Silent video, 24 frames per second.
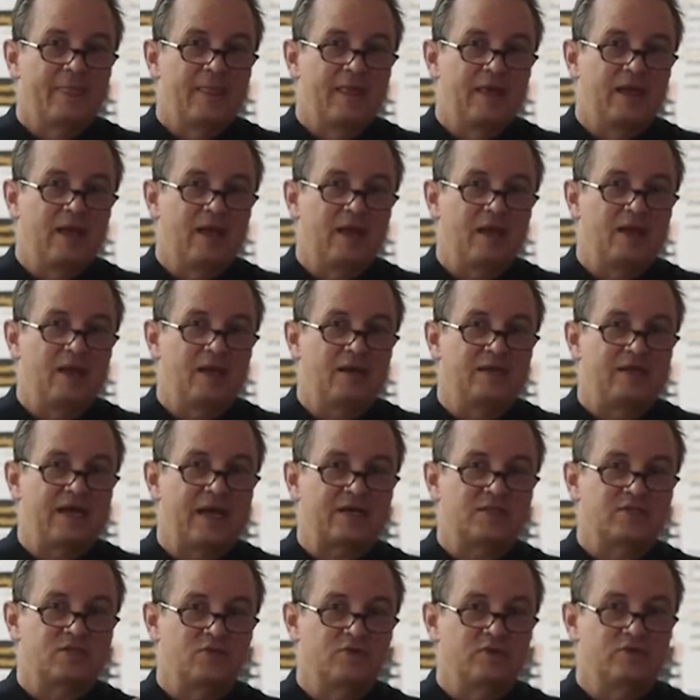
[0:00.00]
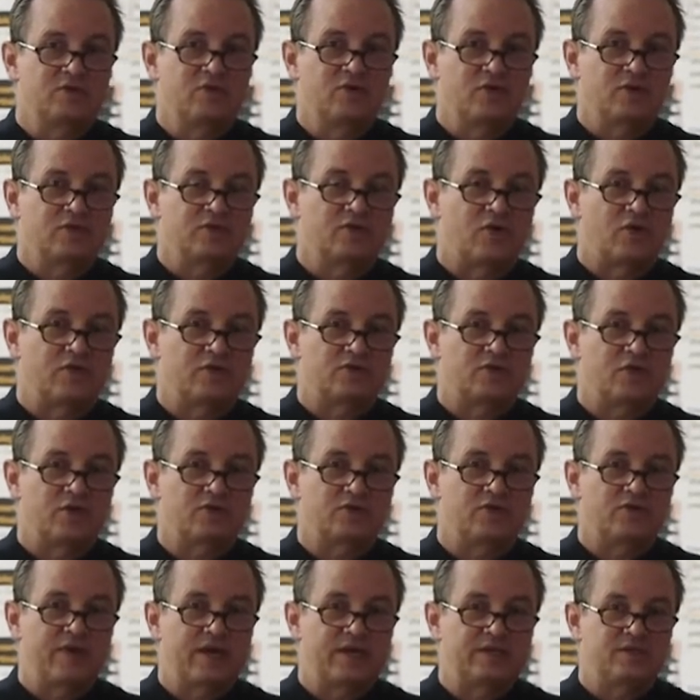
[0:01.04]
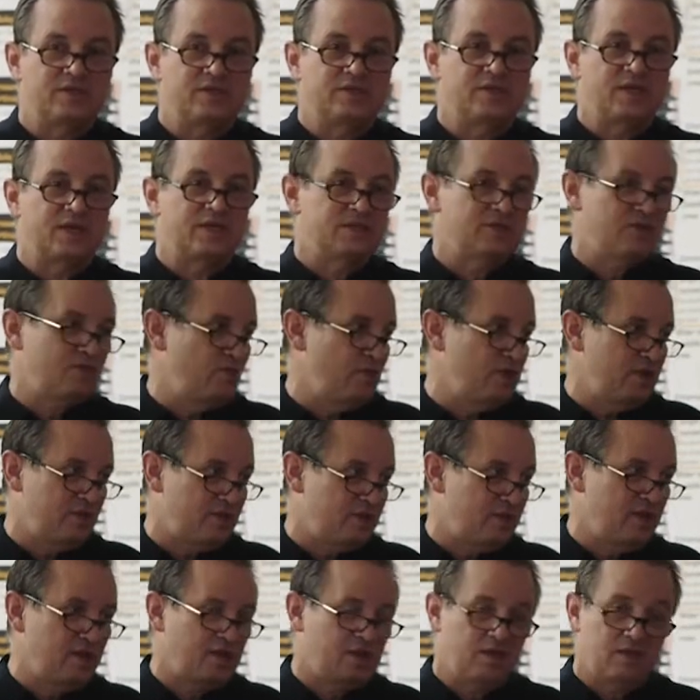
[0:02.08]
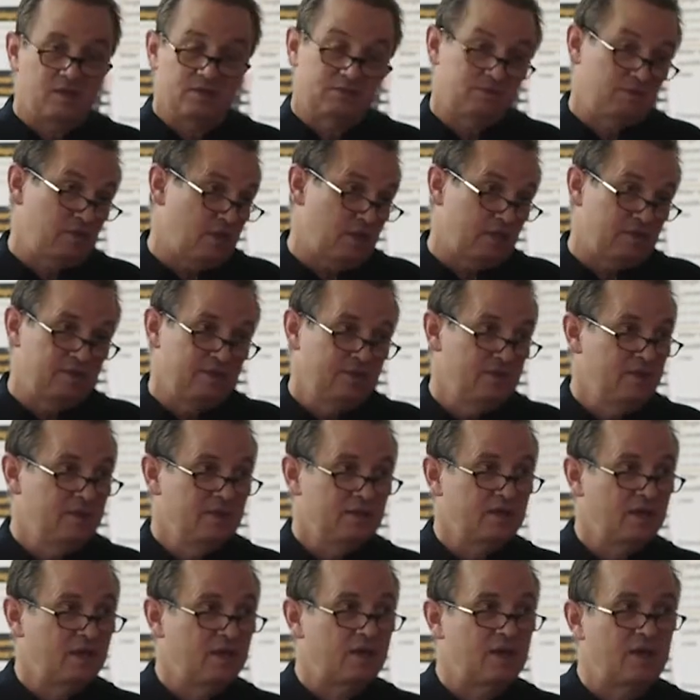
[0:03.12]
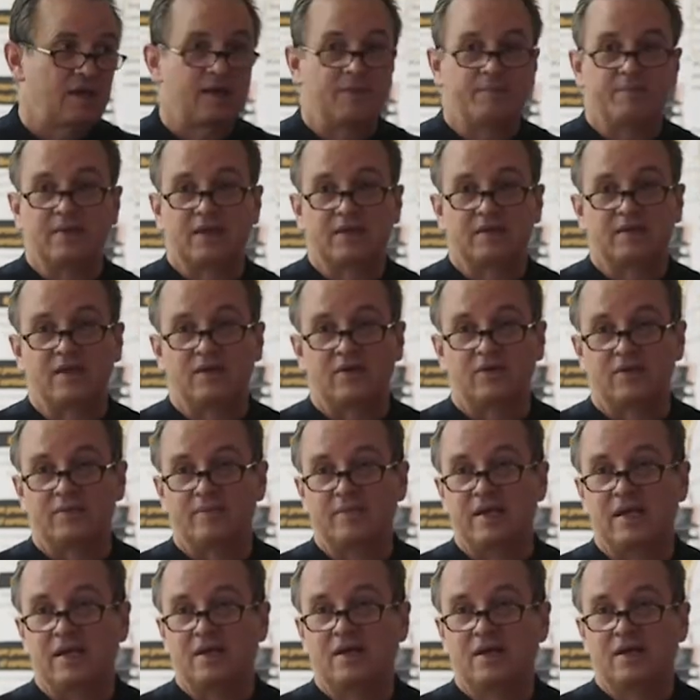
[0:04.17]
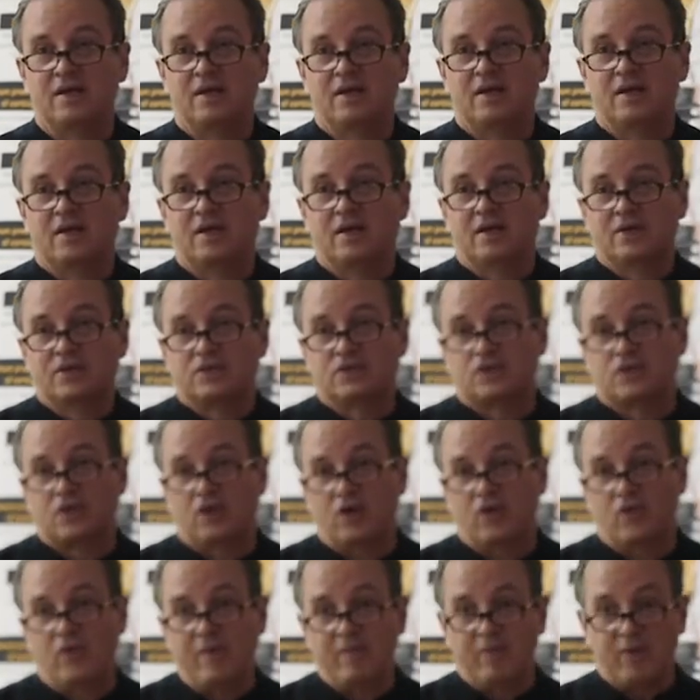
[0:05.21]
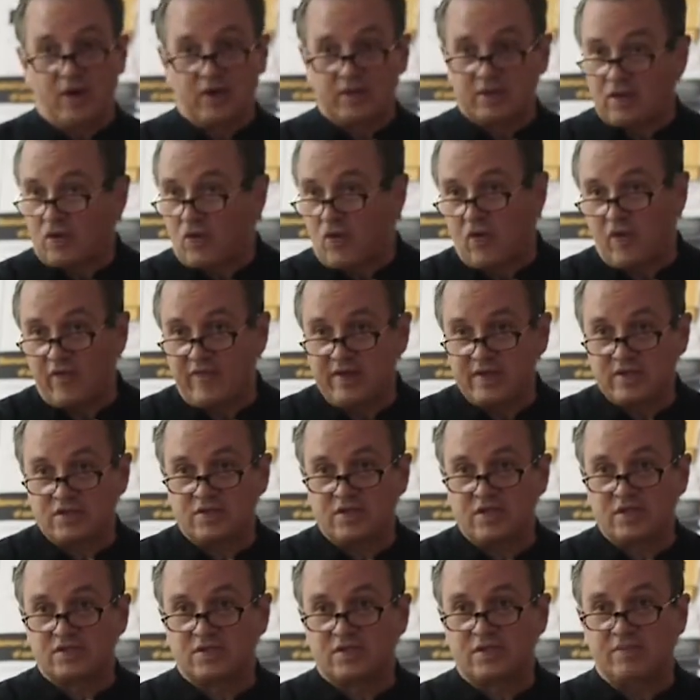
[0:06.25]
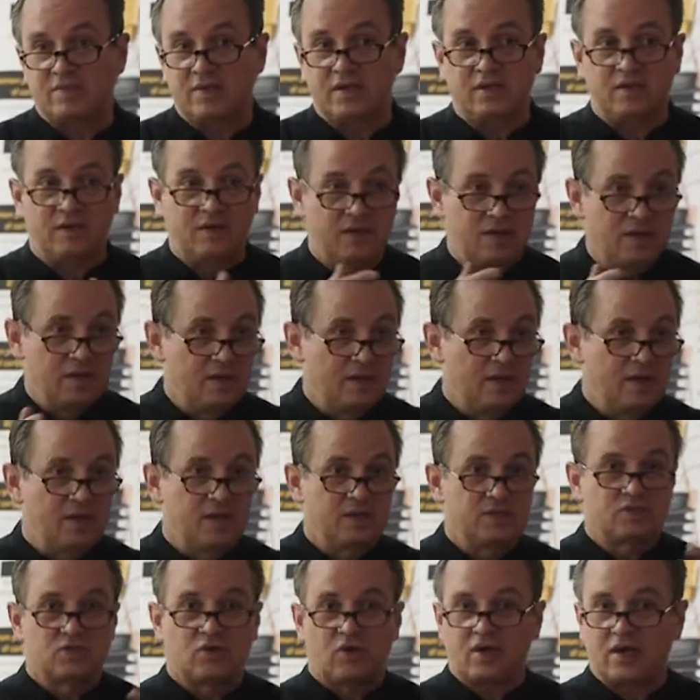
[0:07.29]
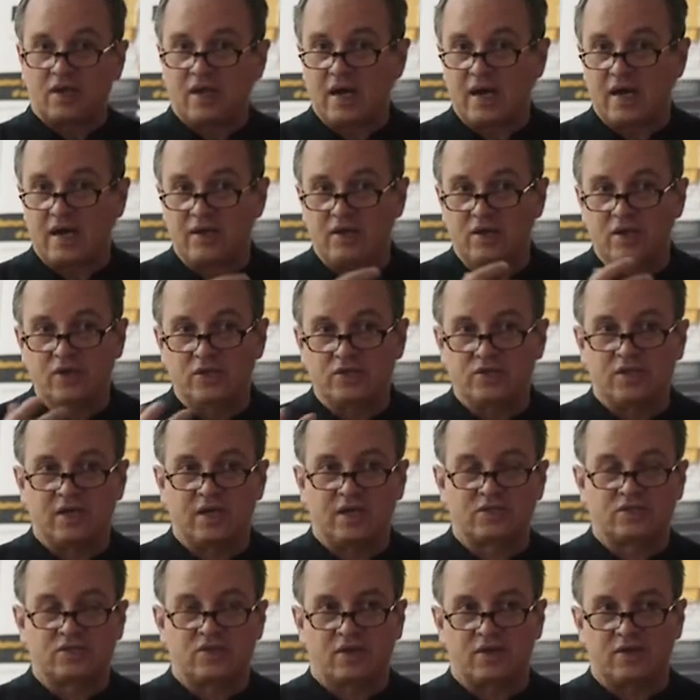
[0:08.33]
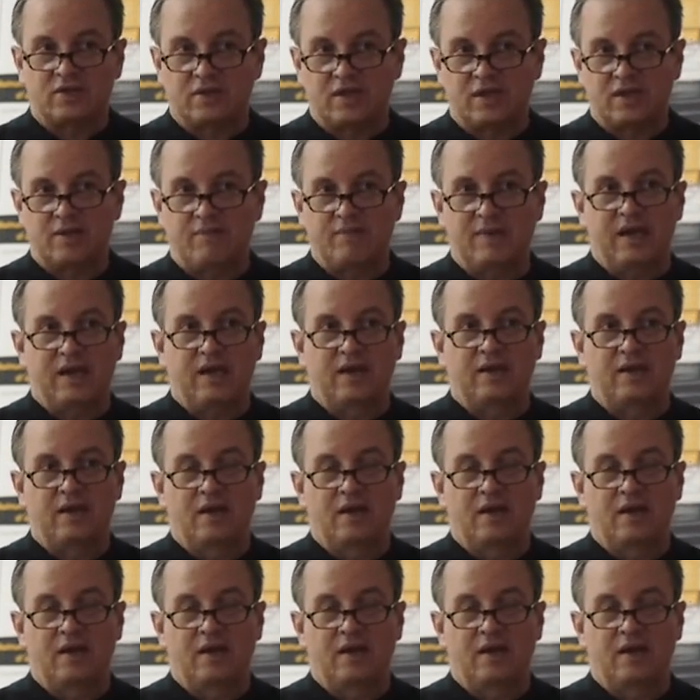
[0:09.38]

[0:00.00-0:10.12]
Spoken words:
and Dexter was doing his oral surgery residency. I said, what do you think? He goes, didn't look like a big deal to me. So we bought the Corvette system and started kind of using it. I started thinking, man,